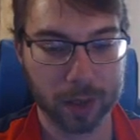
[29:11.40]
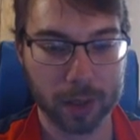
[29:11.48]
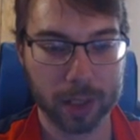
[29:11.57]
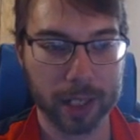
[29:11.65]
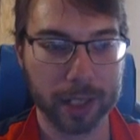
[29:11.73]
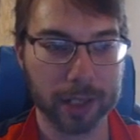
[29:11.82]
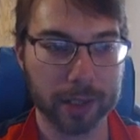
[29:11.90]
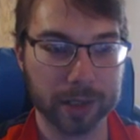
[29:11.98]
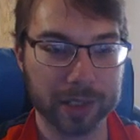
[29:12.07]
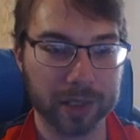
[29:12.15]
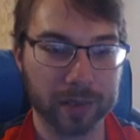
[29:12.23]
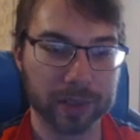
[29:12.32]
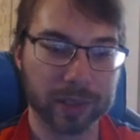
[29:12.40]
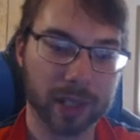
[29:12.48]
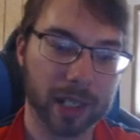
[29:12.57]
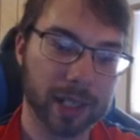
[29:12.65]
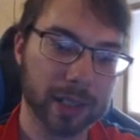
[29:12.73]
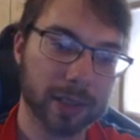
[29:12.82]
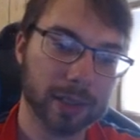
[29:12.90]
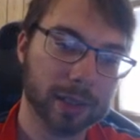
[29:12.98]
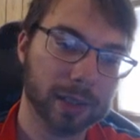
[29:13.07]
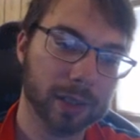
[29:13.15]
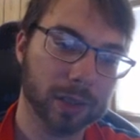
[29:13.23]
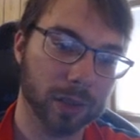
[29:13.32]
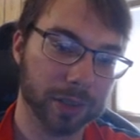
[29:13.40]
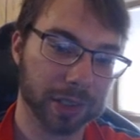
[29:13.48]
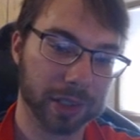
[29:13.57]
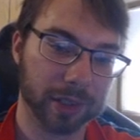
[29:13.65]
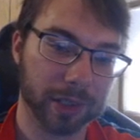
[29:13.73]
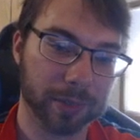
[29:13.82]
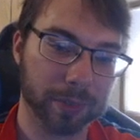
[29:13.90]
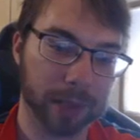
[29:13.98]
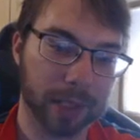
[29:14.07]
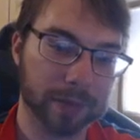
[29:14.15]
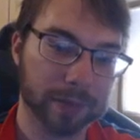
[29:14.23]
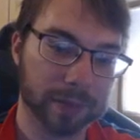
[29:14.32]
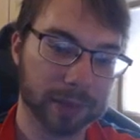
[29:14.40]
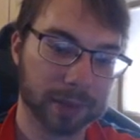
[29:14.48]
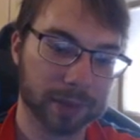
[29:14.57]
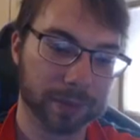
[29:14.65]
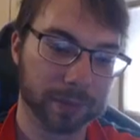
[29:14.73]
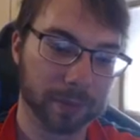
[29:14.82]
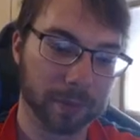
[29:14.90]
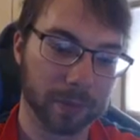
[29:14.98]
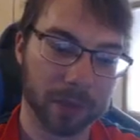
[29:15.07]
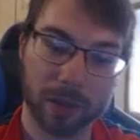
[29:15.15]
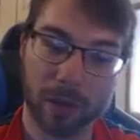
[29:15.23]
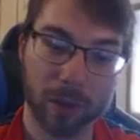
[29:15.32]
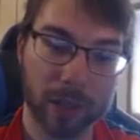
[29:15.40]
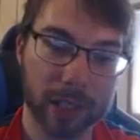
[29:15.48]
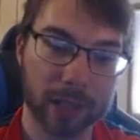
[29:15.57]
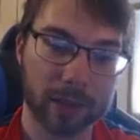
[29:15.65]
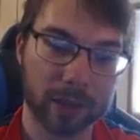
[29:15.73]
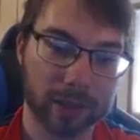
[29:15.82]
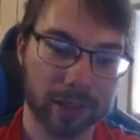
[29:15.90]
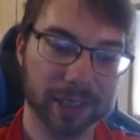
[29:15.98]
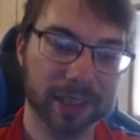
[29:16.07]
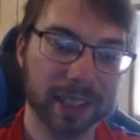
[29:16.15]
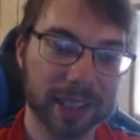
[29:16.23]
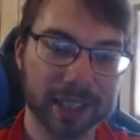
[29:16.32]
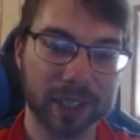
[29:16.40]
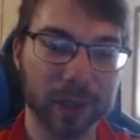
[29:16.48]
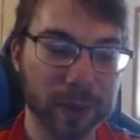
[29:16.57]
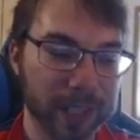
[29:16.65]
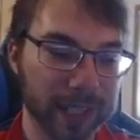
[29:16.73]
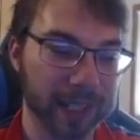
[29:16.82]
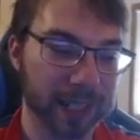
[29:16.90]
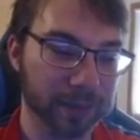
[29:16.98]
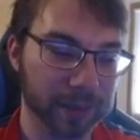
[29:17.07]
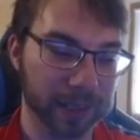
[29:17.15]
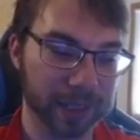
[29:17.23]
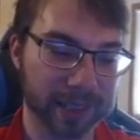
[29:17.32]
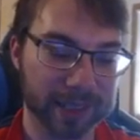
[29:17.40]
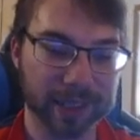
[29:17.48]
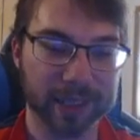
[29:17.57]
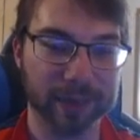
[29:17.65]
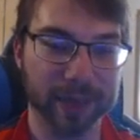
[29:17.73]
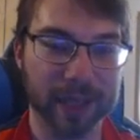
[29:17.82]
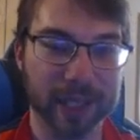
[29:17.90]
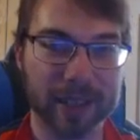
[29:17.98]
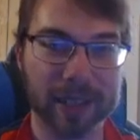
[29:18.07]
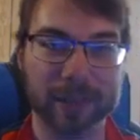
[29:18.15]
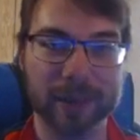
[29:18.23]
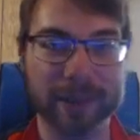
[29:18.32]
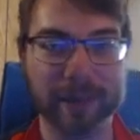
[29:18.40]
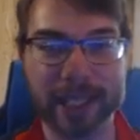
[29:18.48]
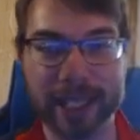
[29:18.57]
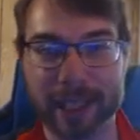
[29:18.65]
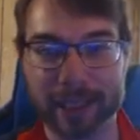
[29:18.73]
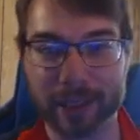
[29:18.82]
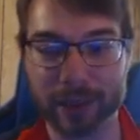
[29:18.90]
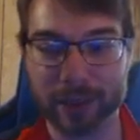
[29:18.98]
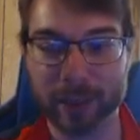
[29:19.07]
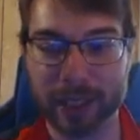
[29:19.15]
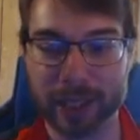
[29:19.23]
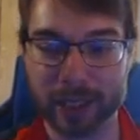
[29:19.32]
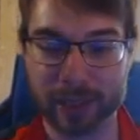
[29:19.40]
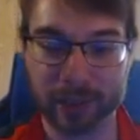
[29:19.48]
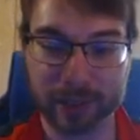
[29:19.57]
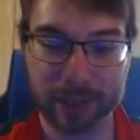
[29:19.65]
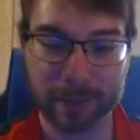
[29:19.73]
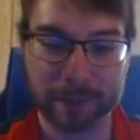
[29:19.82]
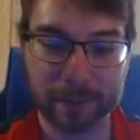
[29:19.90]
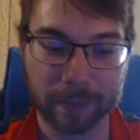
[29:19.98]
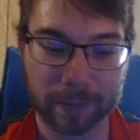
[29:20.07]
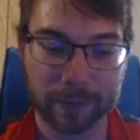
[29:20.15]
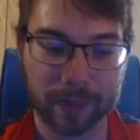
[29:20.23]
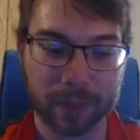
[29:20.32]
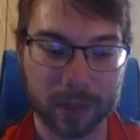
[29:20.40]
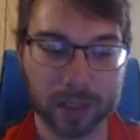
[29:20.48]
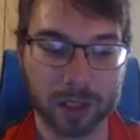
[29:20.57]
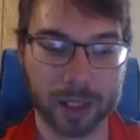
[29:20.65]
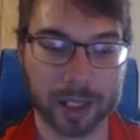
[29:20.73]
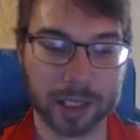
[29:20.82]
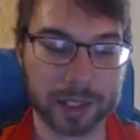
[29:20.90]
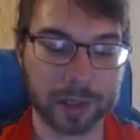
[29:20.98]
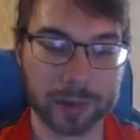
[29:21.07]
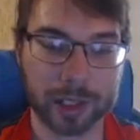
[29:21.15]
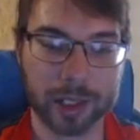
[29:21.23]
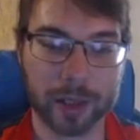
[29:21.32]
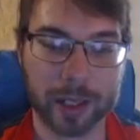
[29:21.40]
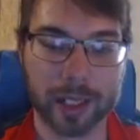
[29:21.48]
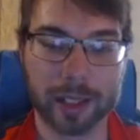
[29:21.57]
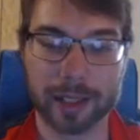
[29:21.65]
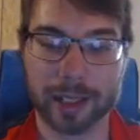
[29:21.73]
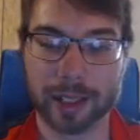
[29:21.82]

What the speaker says: Or a Silver's Cry? Or just a bluff? Okay. Okay, that works. Well, we take those. We take those. Alright, so we're going to go ahead